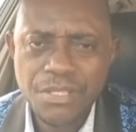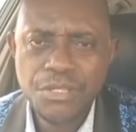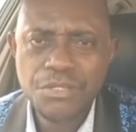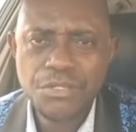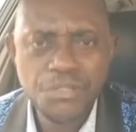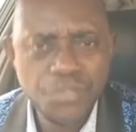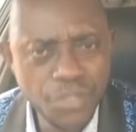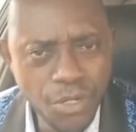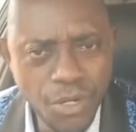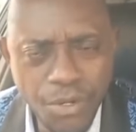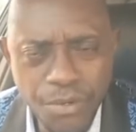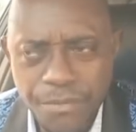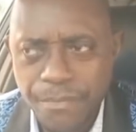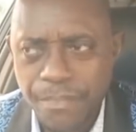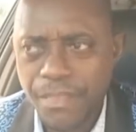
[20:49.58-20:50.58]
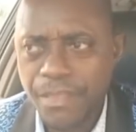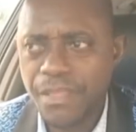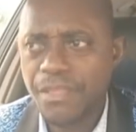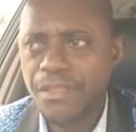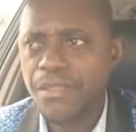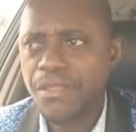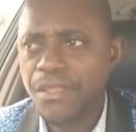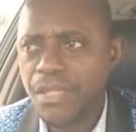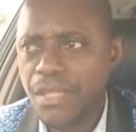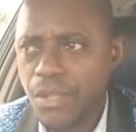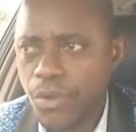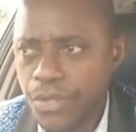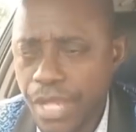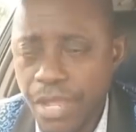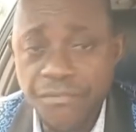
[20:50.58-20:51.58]
So it
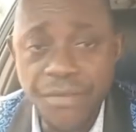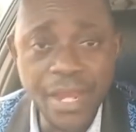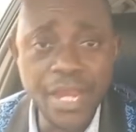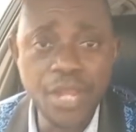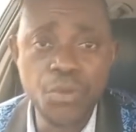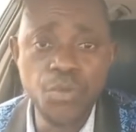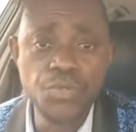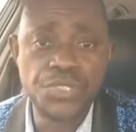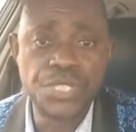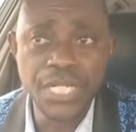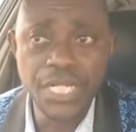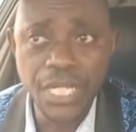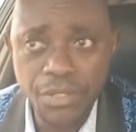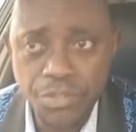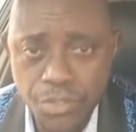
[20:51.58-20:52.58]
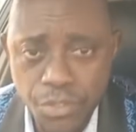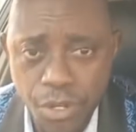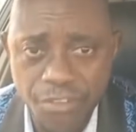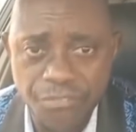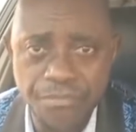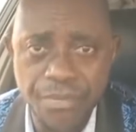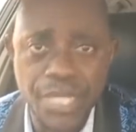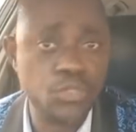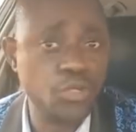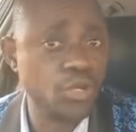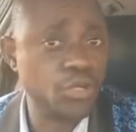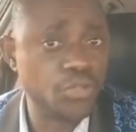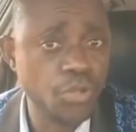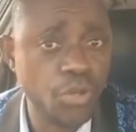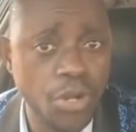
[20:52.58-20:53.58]
would be very good say the government
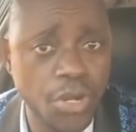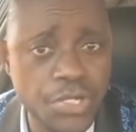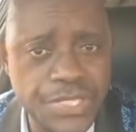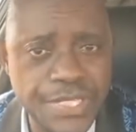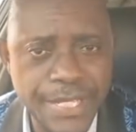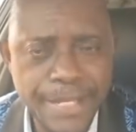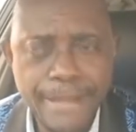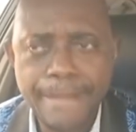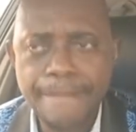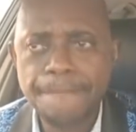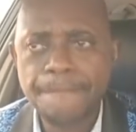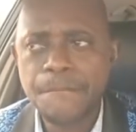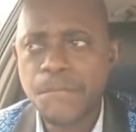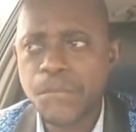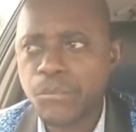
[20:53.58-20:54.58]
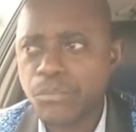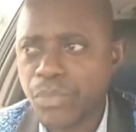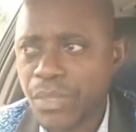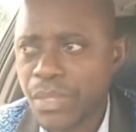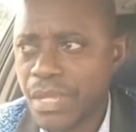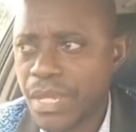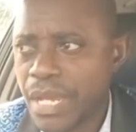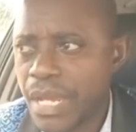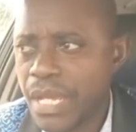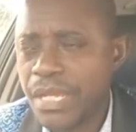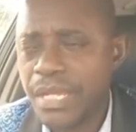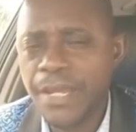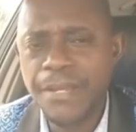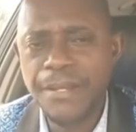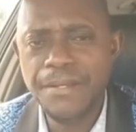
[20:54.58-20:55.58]
talk to us and
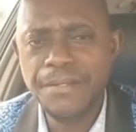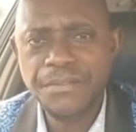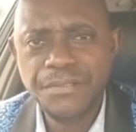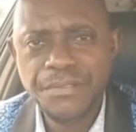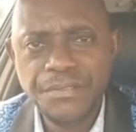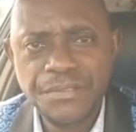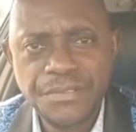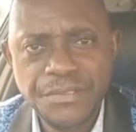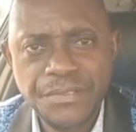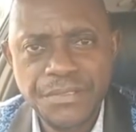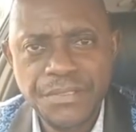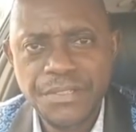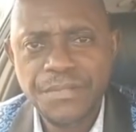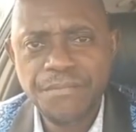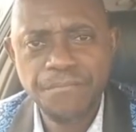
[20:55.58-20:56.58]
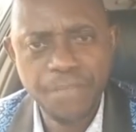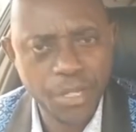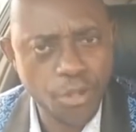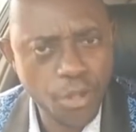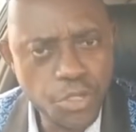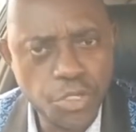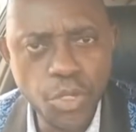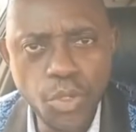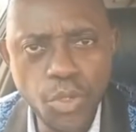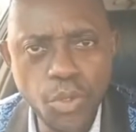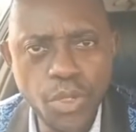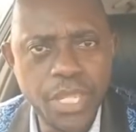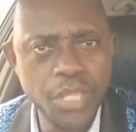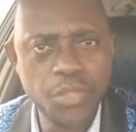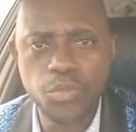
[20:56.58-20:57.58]
make also
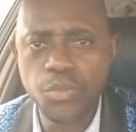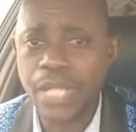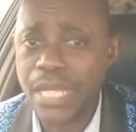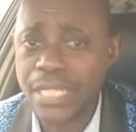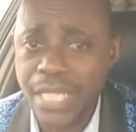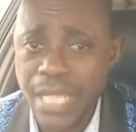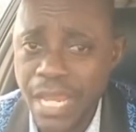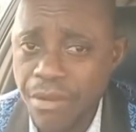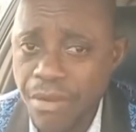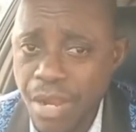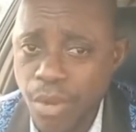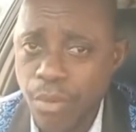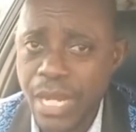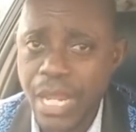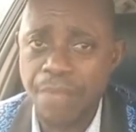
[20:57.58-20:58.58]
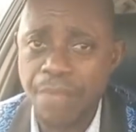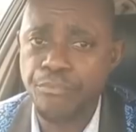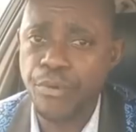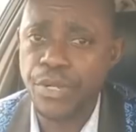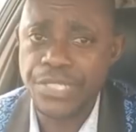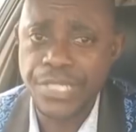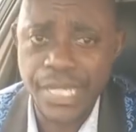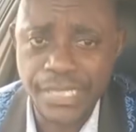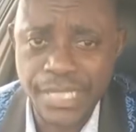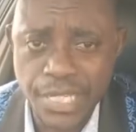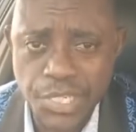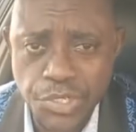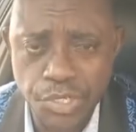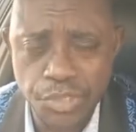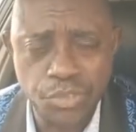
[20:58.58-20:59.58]
look into that area when I point your
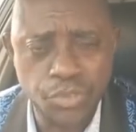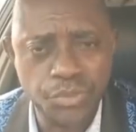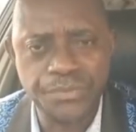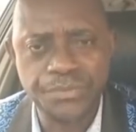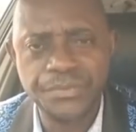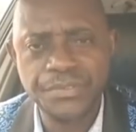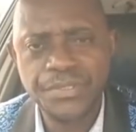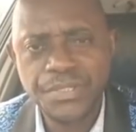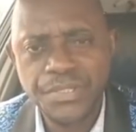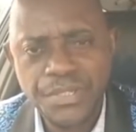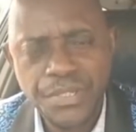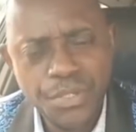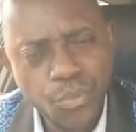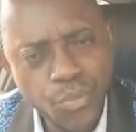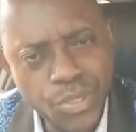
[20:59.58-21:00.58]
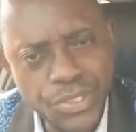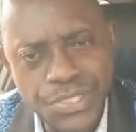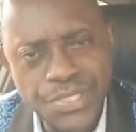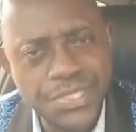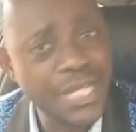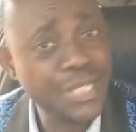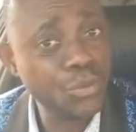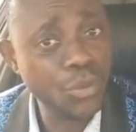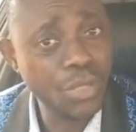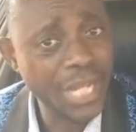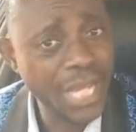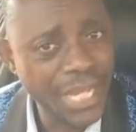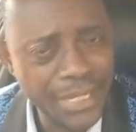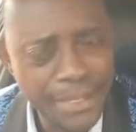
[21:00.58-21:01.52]
attention to, which is the EDO line,